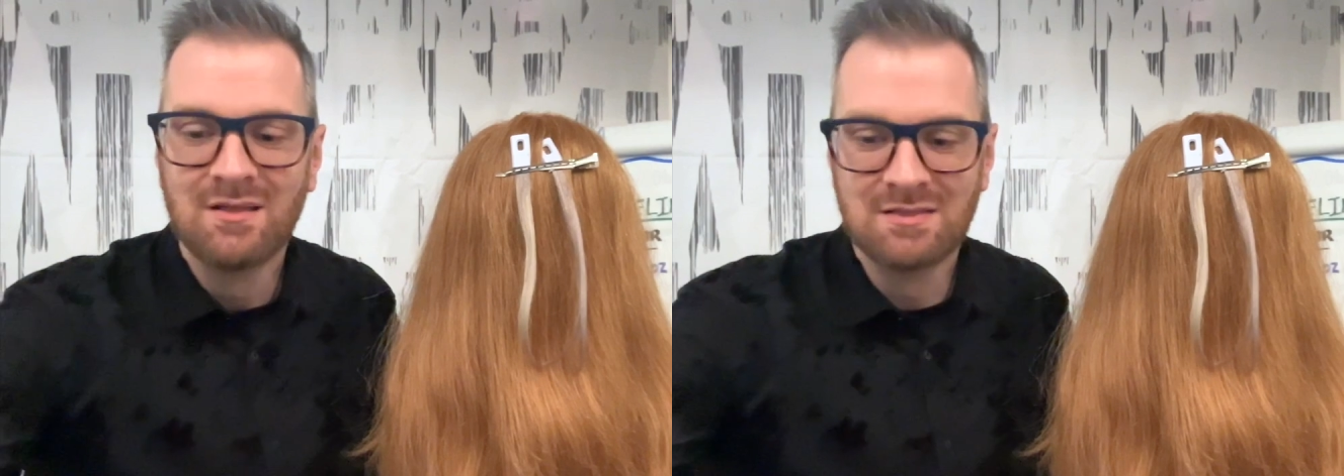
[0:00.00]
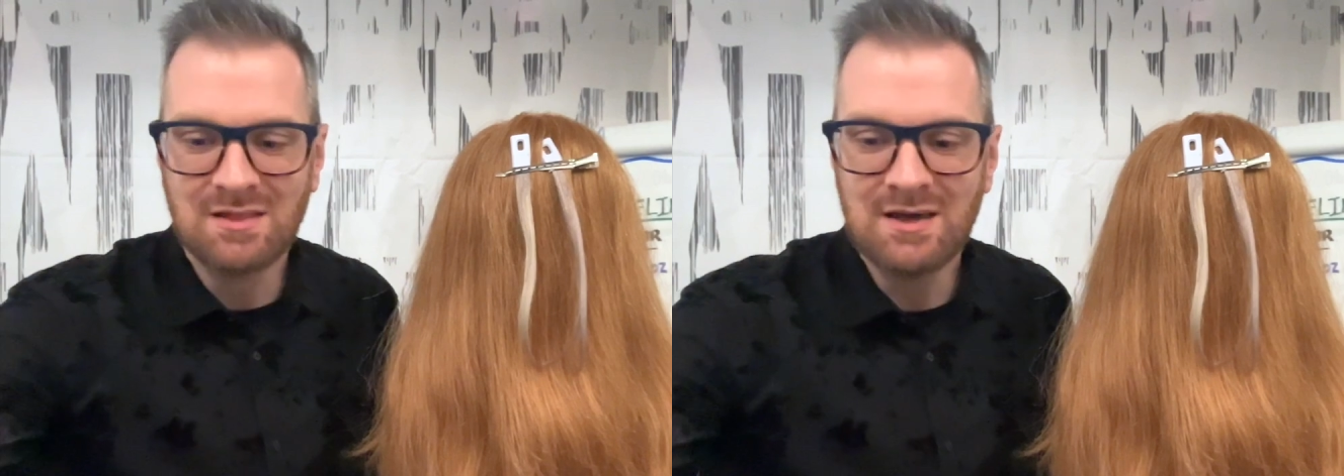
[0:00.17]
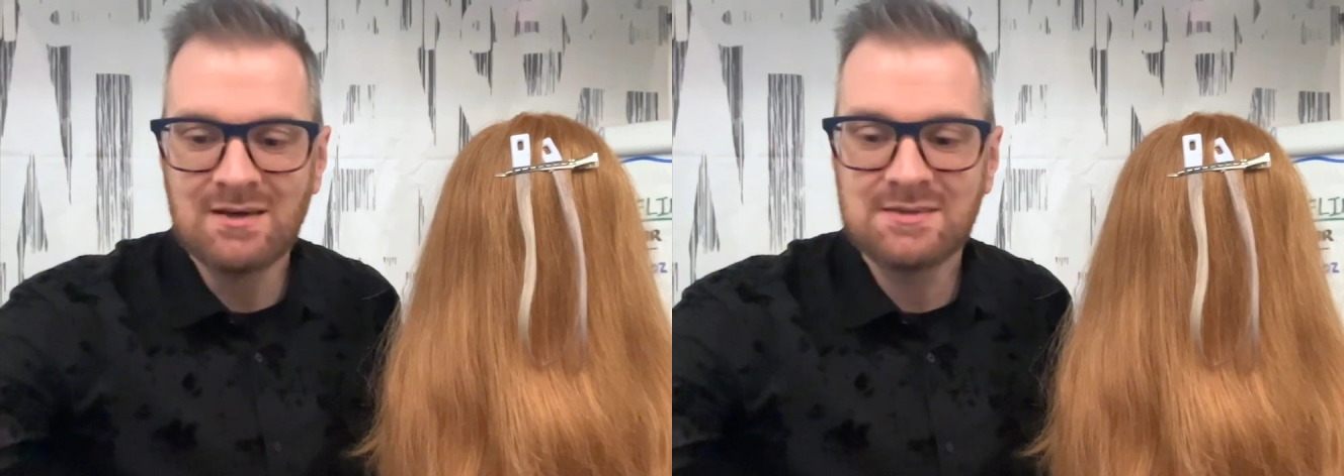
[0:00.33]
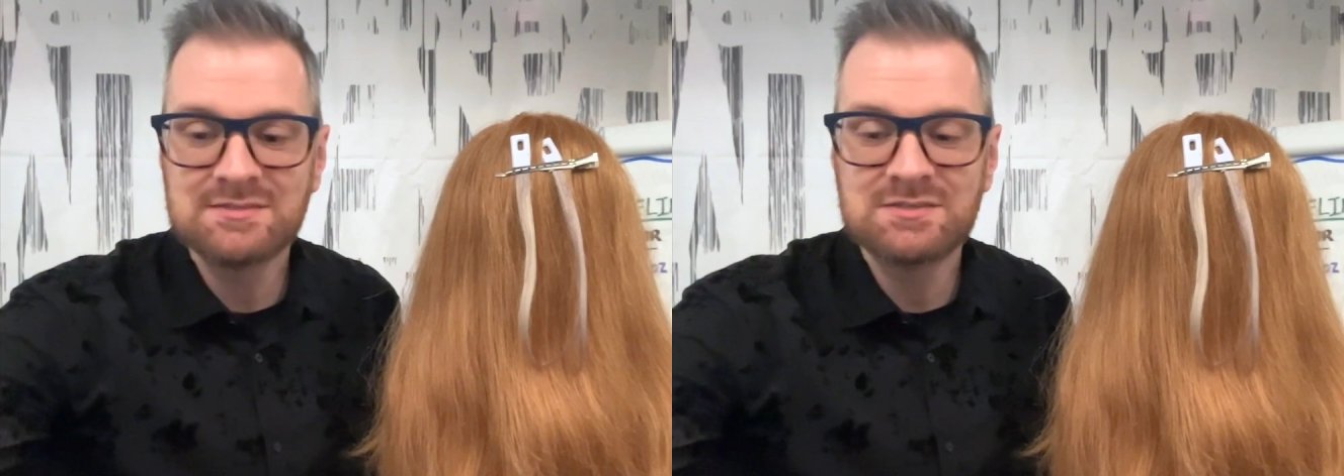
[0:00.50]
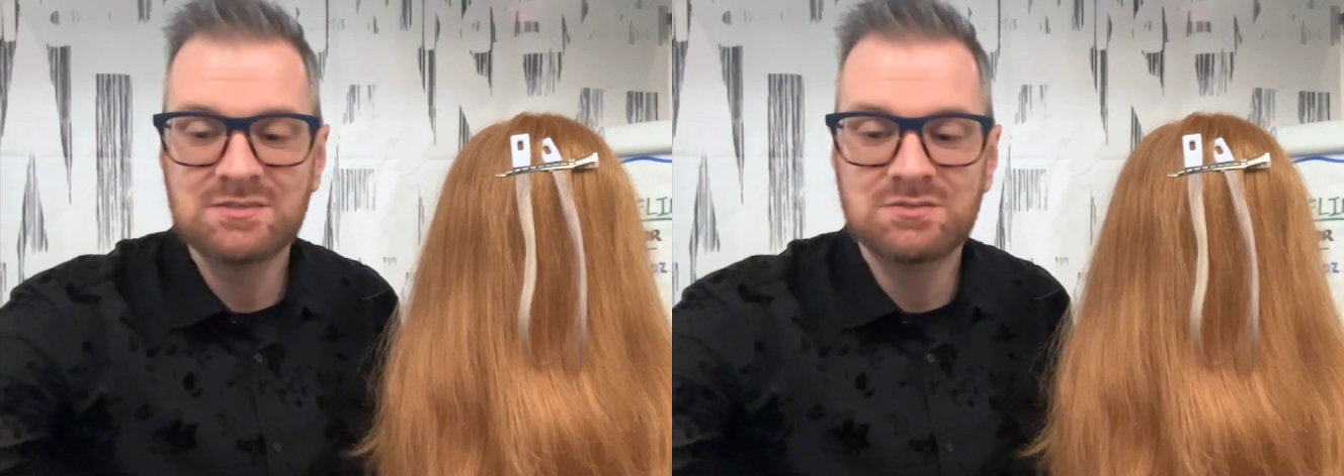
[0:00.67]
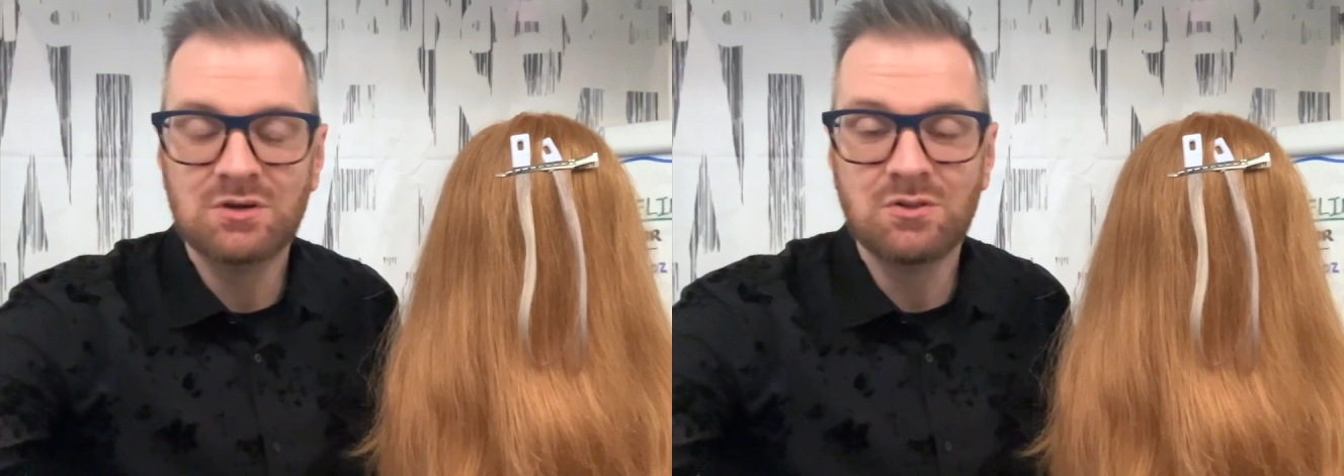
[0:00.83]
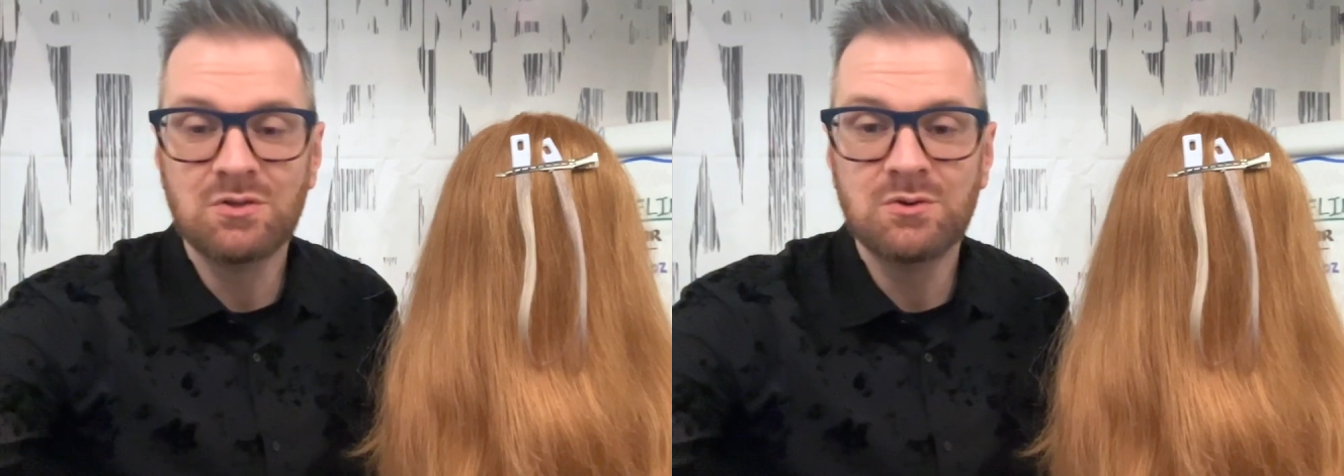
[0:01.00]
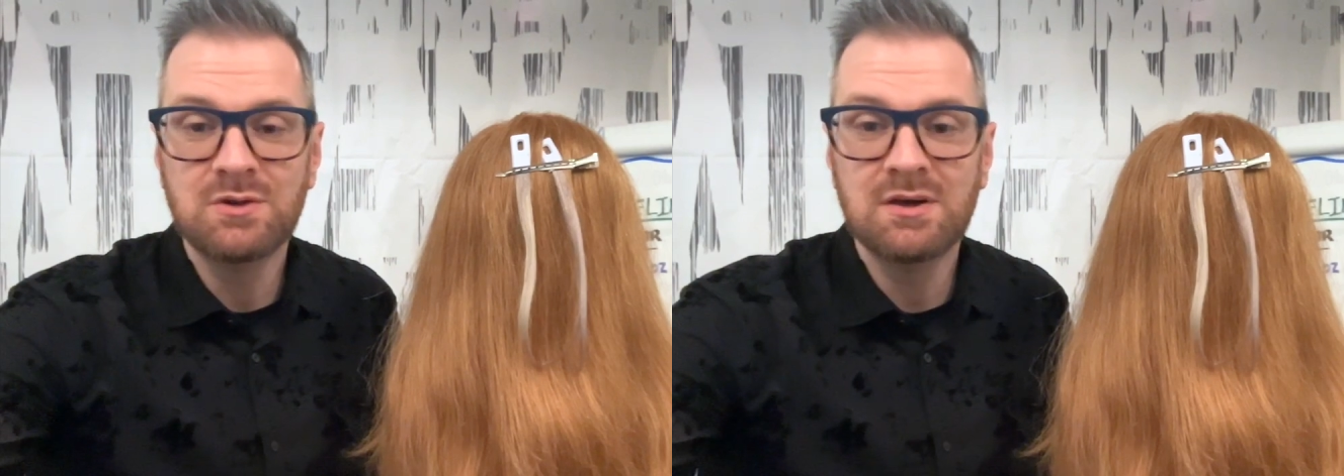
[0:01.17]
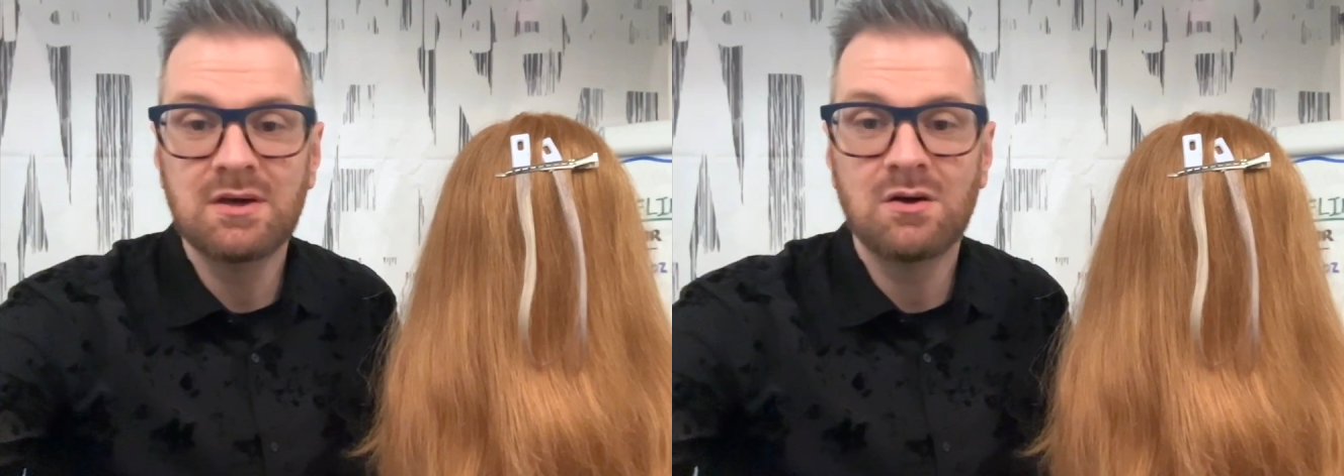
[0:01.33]
Let's
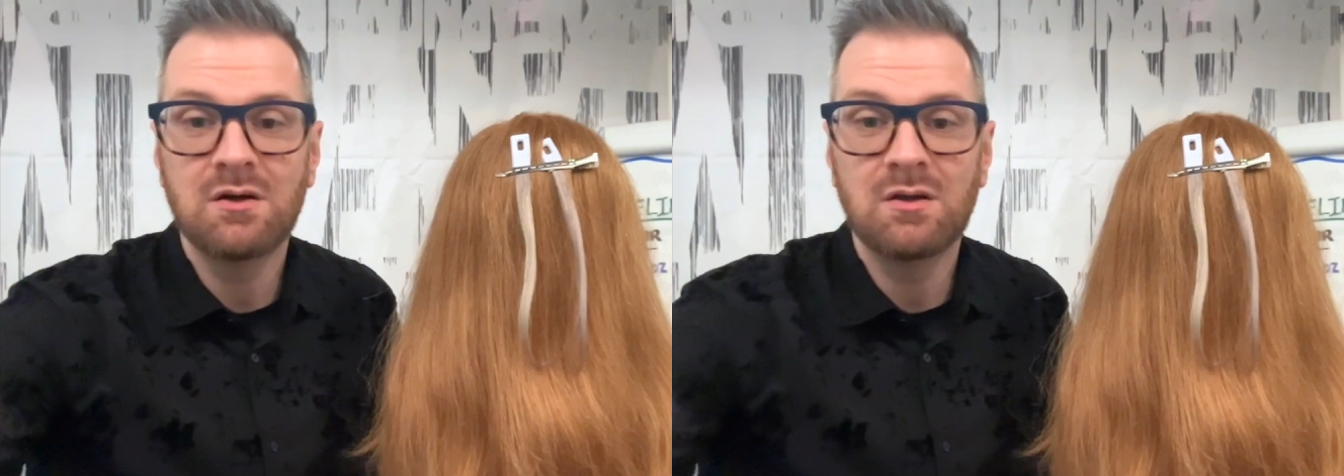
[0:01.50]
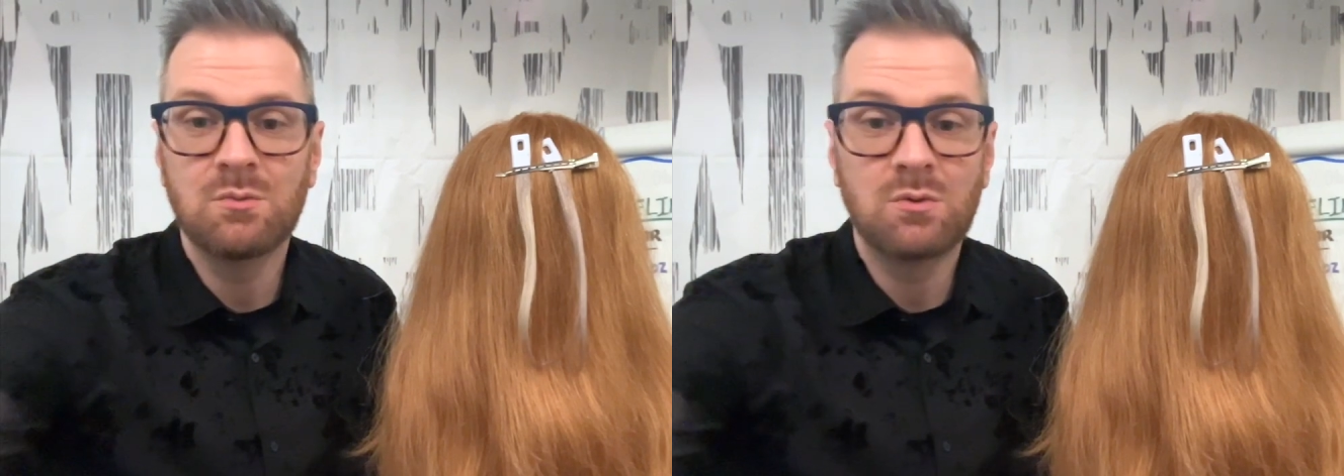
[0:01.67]
dilute it